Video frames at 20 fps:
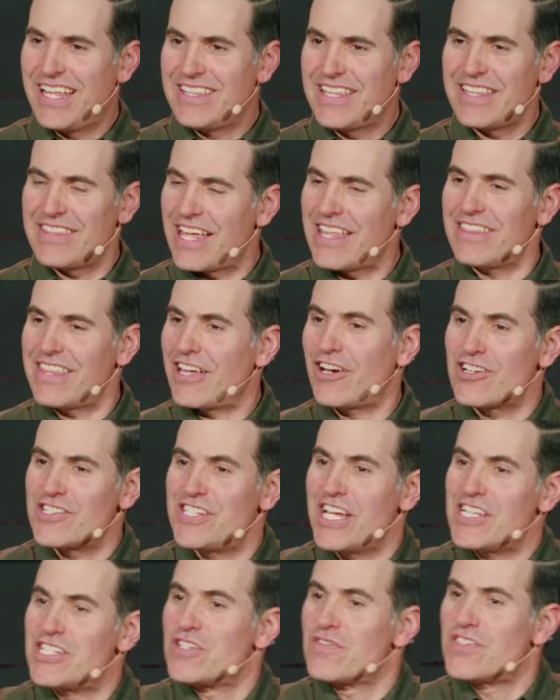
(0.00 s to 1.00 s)
That, that, that our
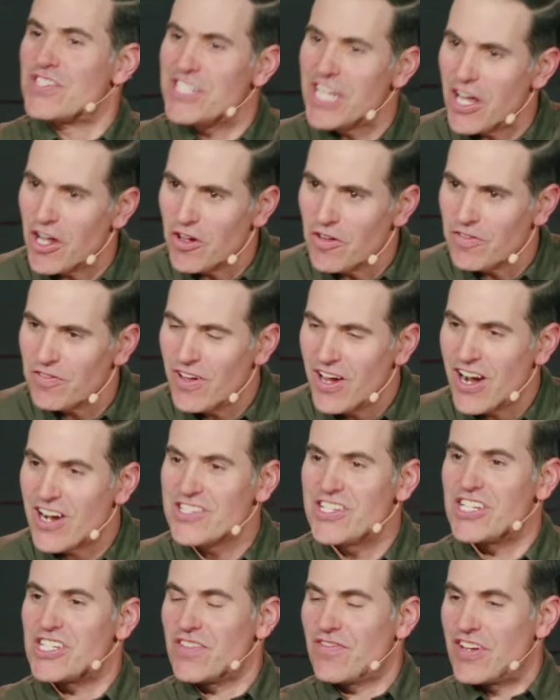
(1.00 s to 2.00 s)
sense of self,
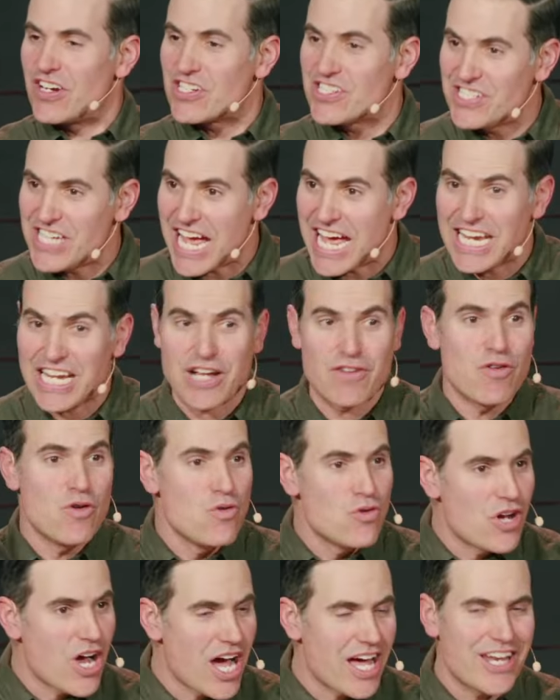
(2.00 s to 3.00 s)
our sense of understanding of
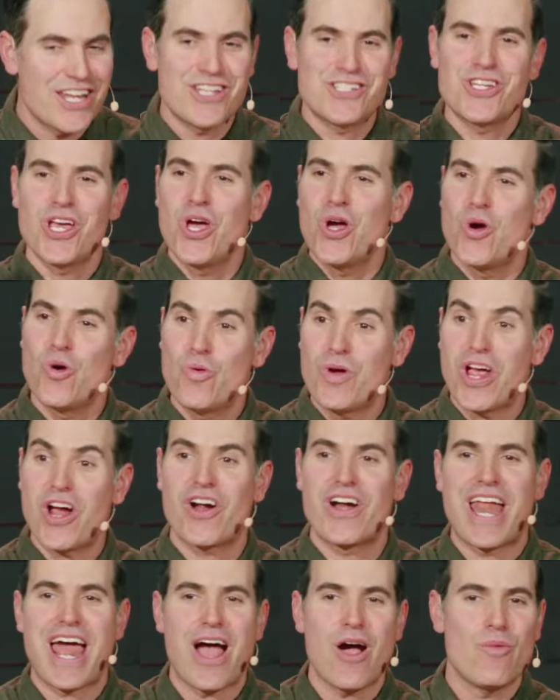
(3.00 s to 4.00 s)
who God is, who we
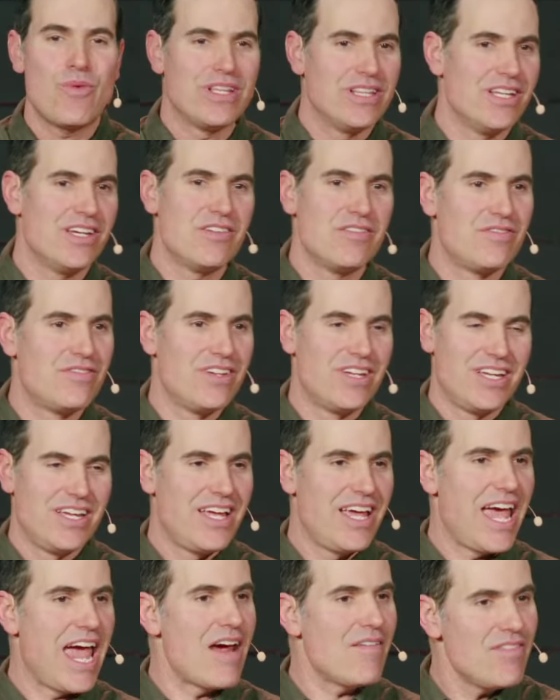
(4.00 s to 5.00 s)
are, and how we live,
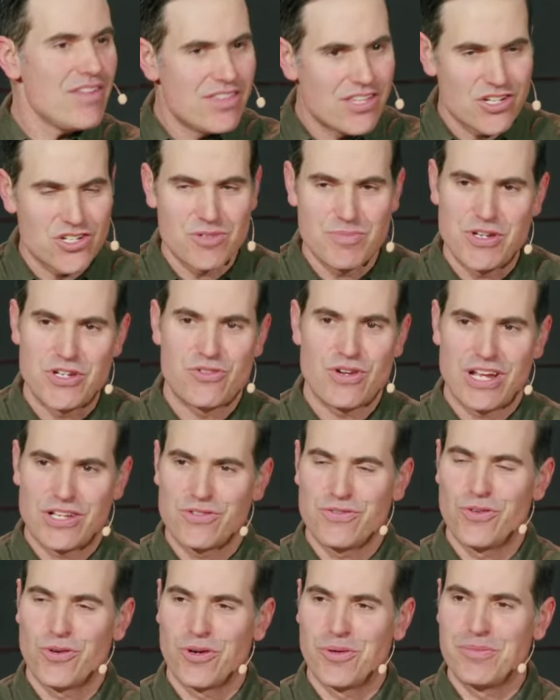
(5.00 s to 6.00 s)
everything should be
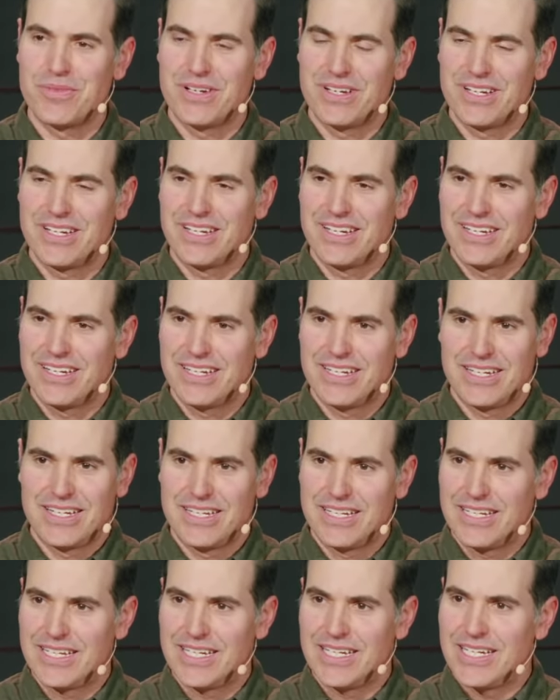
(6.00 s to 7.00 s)
transformed.
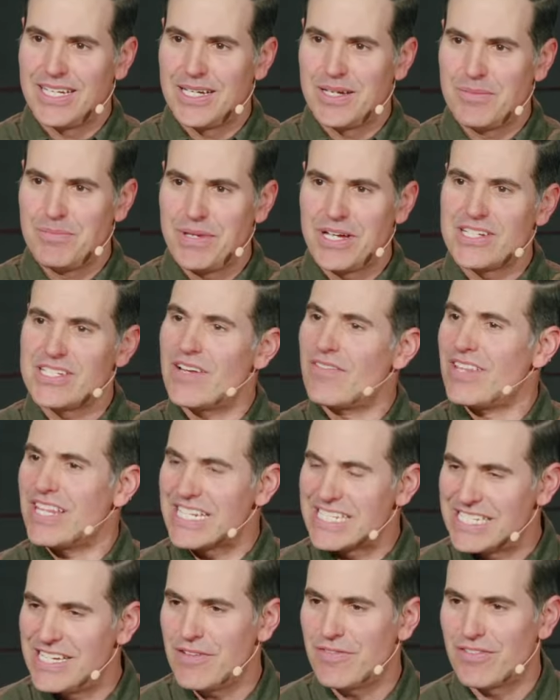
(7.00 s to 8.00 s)
Because
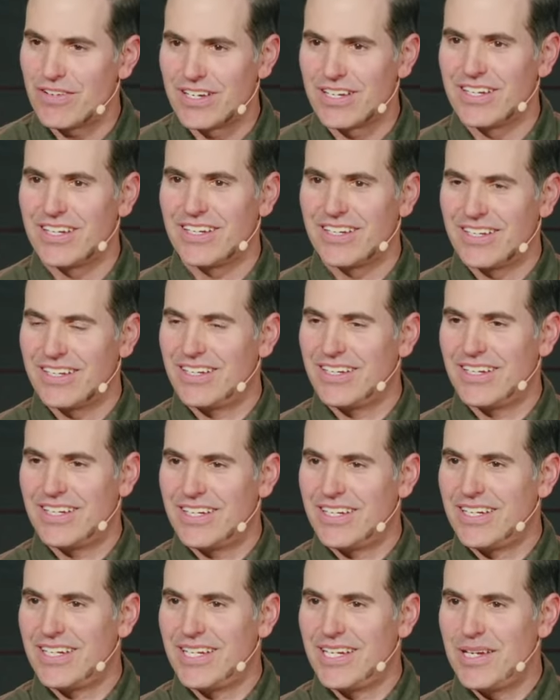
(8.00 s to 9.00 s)
everything is different
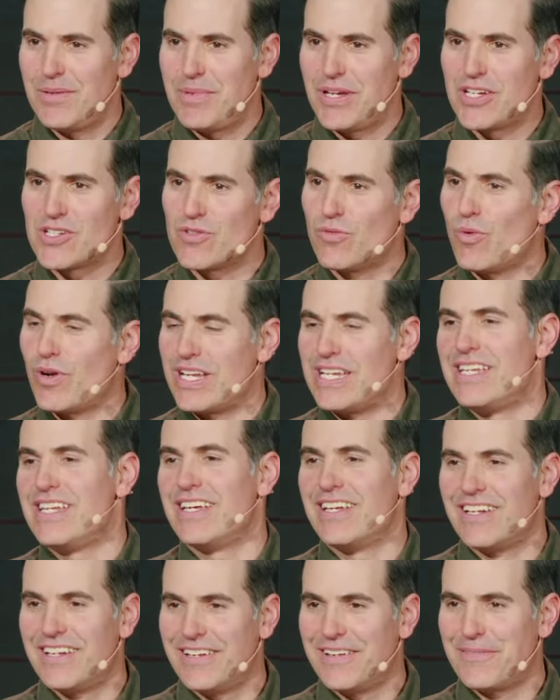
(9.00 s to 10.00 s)
because of what He
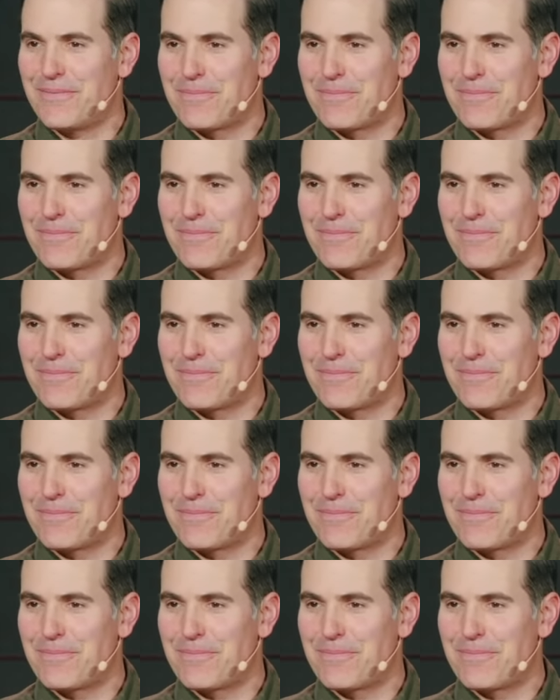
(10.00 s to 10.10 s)
did.